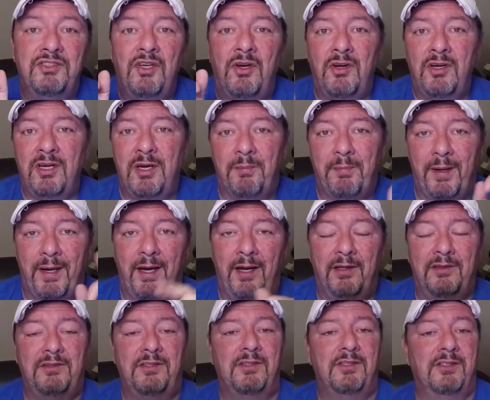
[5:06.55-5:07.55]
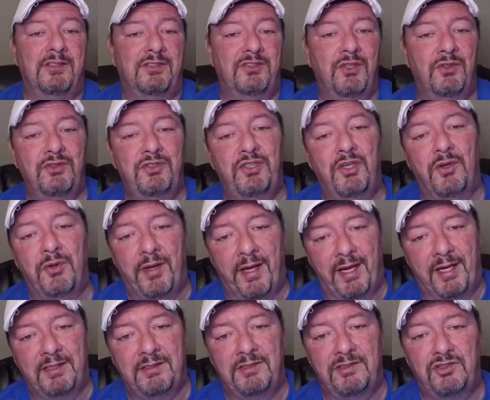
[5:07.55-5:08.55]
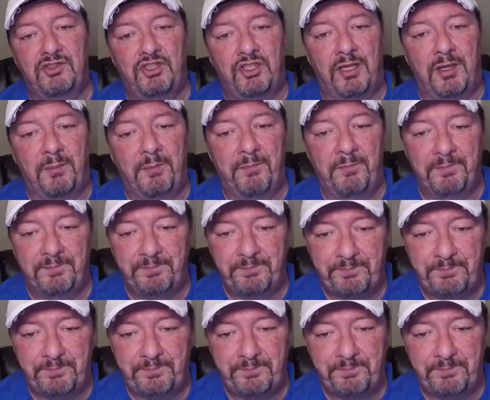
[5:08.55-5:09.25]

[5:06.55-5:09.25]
talk about the Socionext chip.